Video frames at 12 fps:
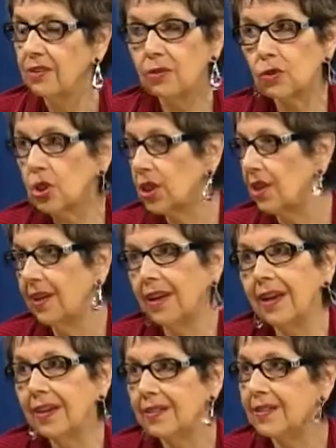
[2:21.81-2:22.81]
So she
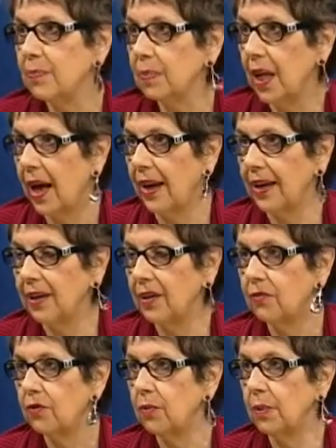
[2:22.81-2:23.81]
can't supply any
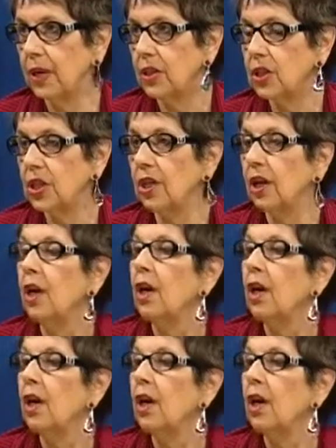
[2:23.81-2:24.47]
information.